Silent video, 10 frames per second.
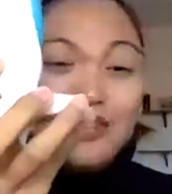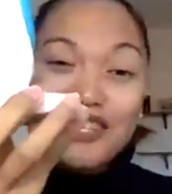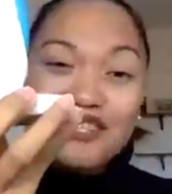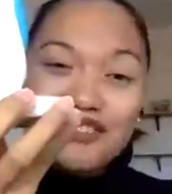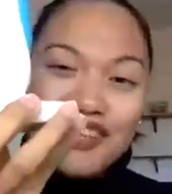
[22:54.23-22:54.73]

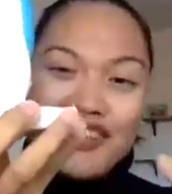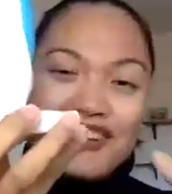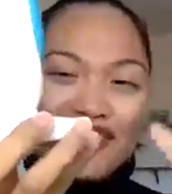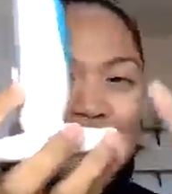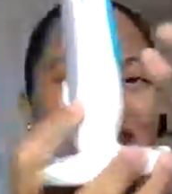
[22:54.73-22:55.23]
to the
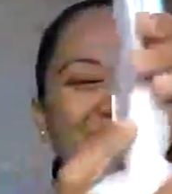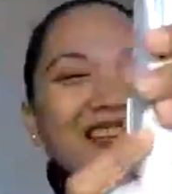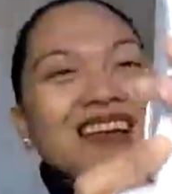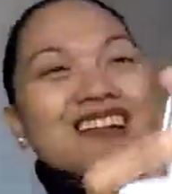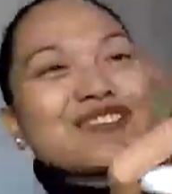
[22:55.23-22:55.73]

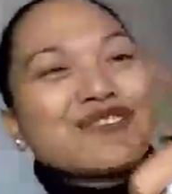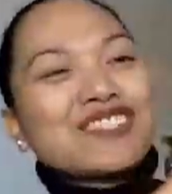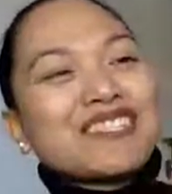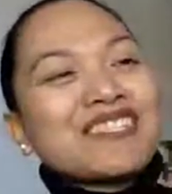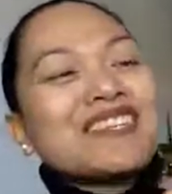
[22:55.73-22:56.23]

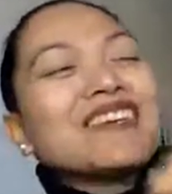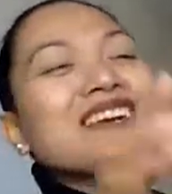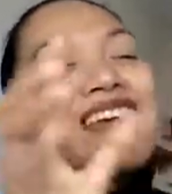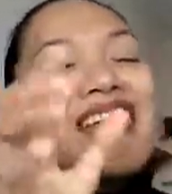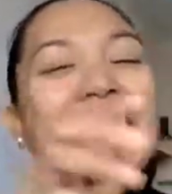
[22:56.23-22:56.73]
electricity,
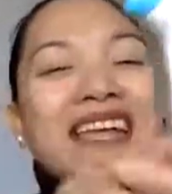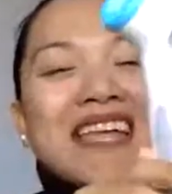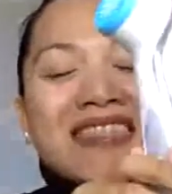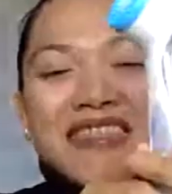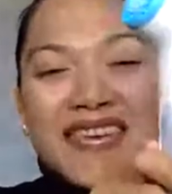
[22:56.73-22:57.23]

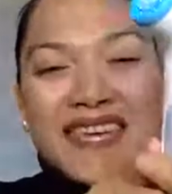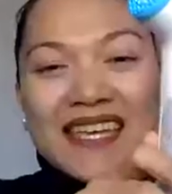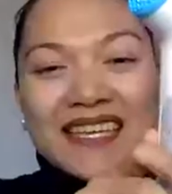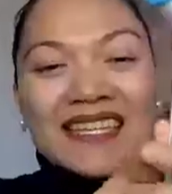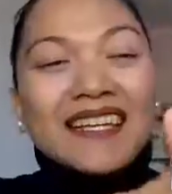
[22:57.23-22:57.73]
and
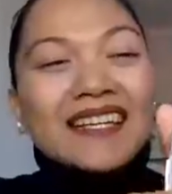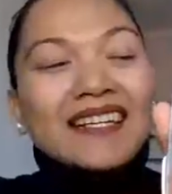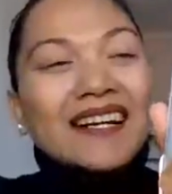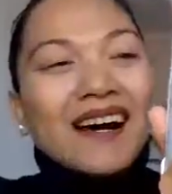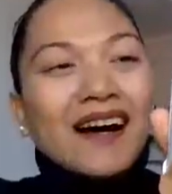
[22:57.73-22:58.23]
then
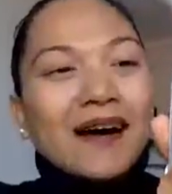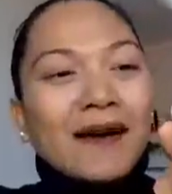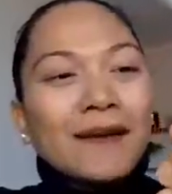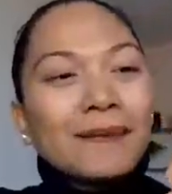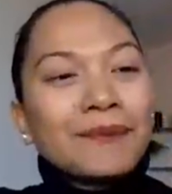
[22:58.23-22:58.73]

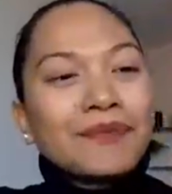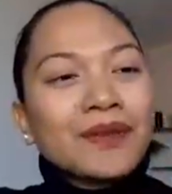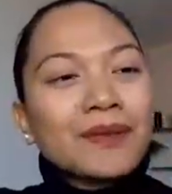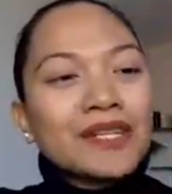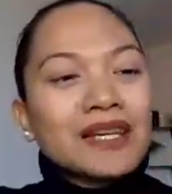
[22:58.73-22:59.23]

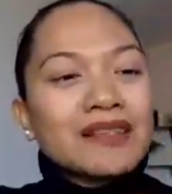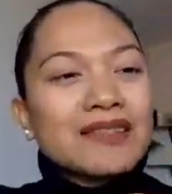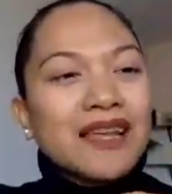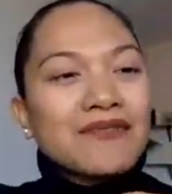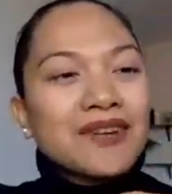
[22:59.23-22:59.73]
what
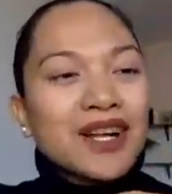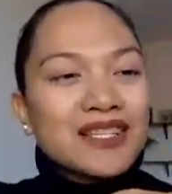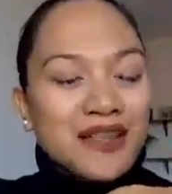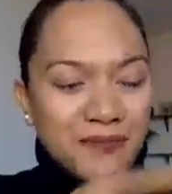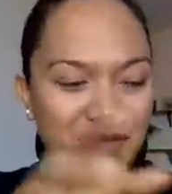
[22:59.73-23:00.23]
else? I
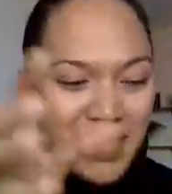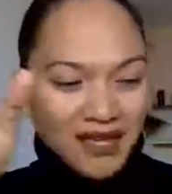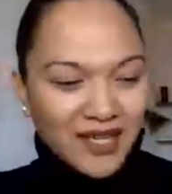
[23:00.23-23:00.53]
forgot something.